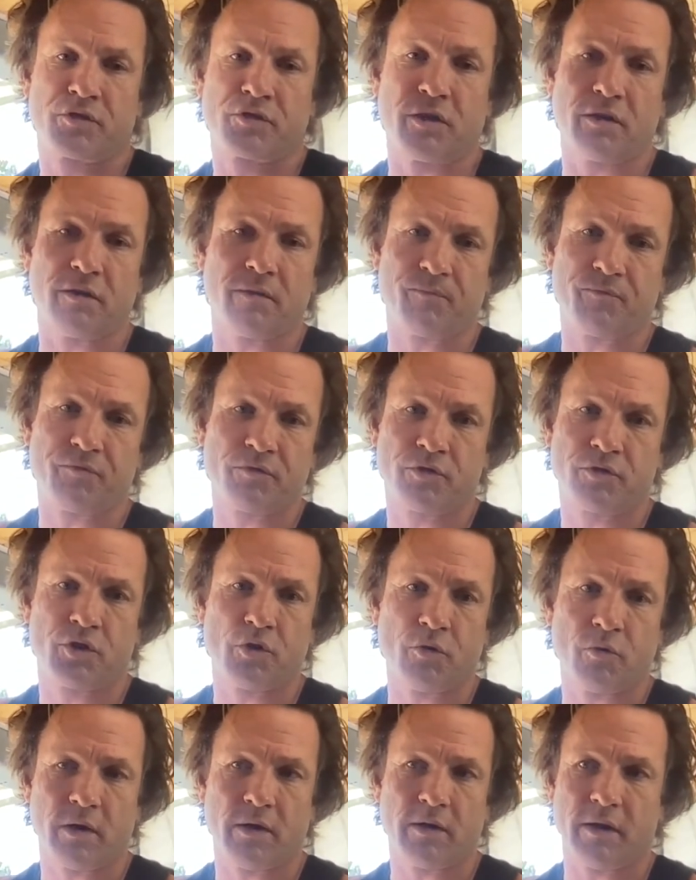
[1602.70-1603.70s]
to,
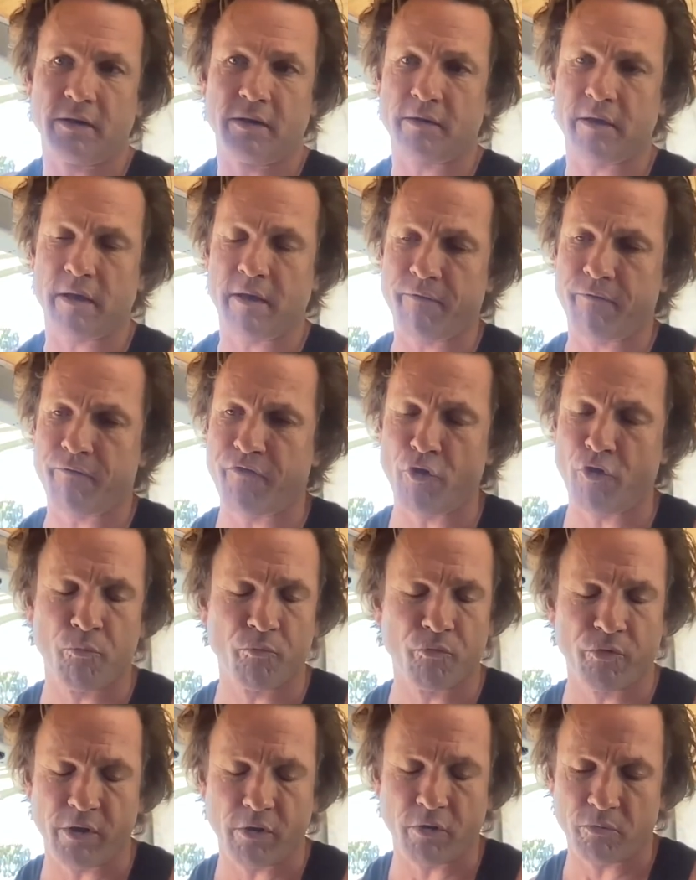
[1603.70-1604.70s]
to a, a,
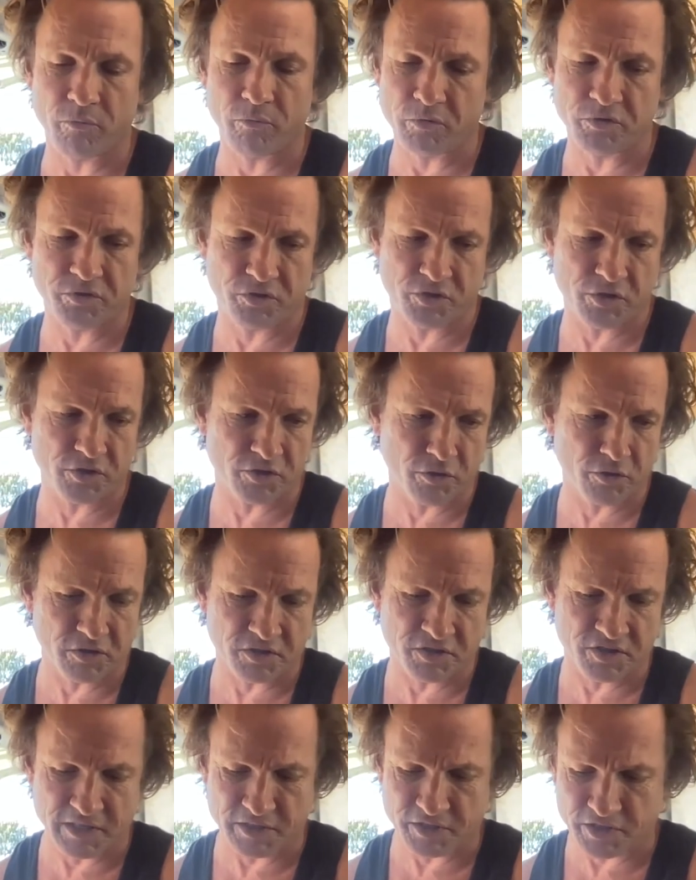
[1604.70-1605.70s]
film reel was just
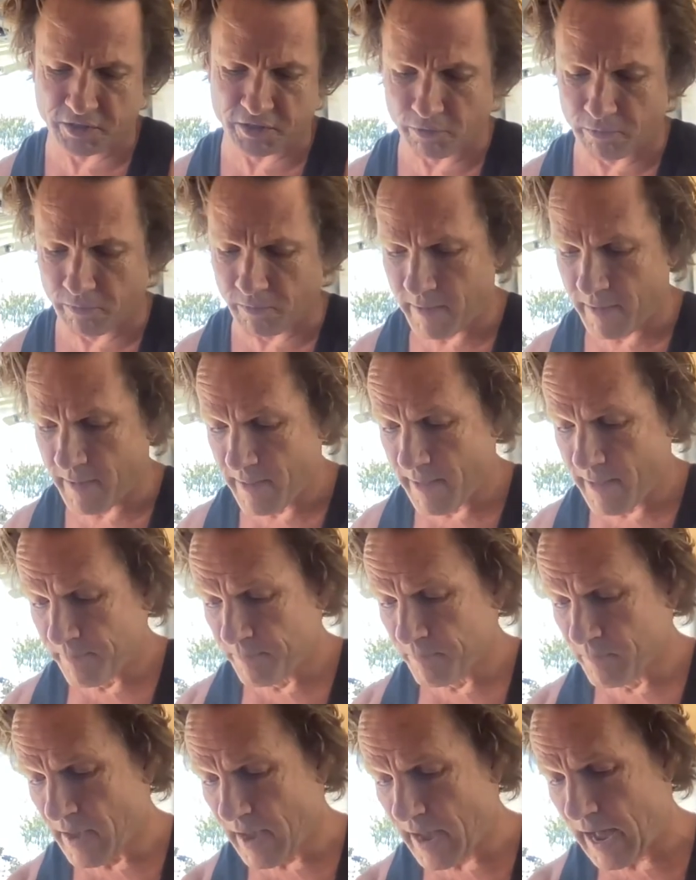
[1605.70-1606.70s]
nonsensical.
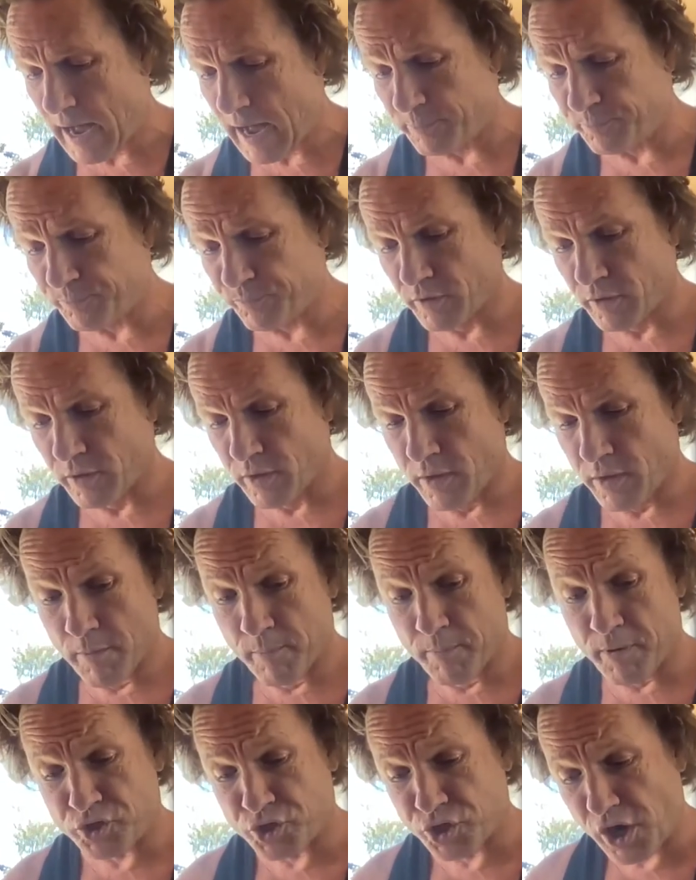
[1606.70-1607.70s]
Um,
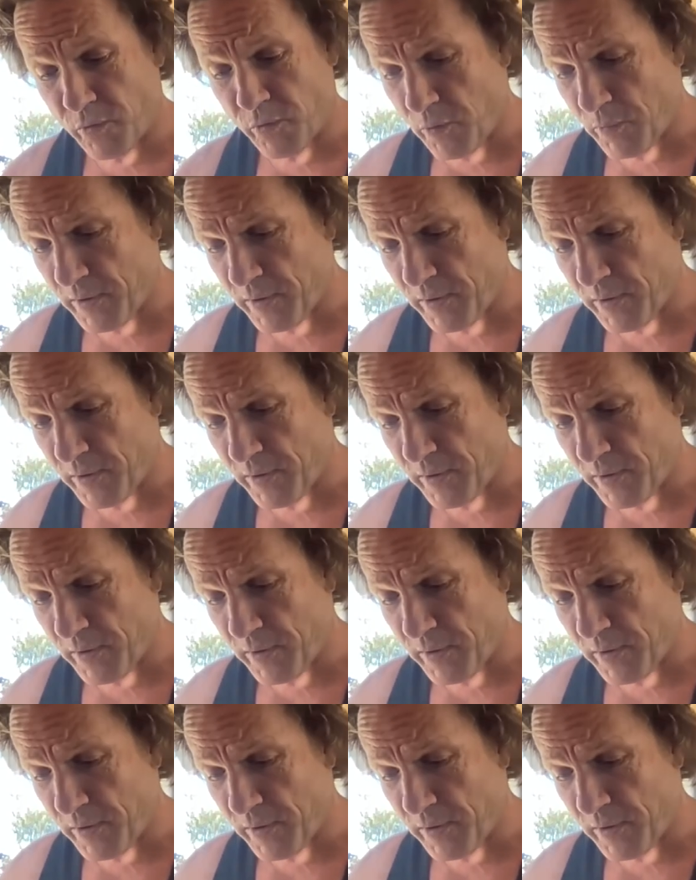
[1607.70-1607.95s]
but you know, we